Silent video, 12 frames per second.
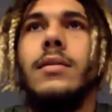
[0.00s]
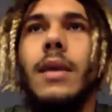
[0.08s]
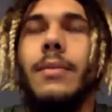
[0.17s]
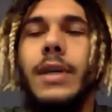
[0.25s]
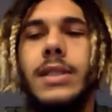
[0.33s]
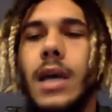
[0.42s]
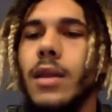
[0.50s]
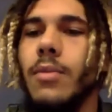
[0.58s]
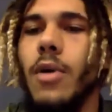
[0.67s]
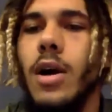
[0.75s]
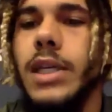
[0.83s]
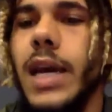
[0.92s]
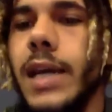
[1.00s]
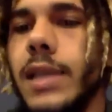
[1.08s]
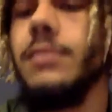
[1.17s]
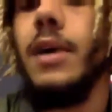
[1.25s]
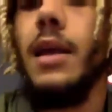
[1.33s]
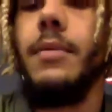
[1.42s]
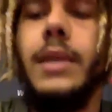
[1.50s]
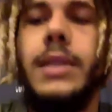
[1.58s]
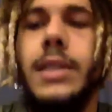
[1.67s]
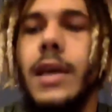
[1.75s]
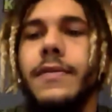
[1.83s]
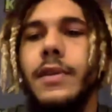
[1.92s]
Lamar Jackson, but, I mean, he's
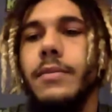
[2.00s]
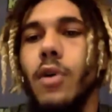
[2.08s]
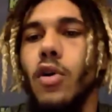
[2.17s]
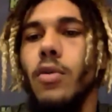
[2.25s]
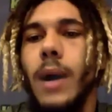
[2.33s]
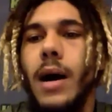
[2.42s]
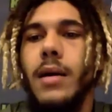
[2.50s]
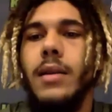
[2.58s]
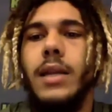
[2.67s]
definitely mobile,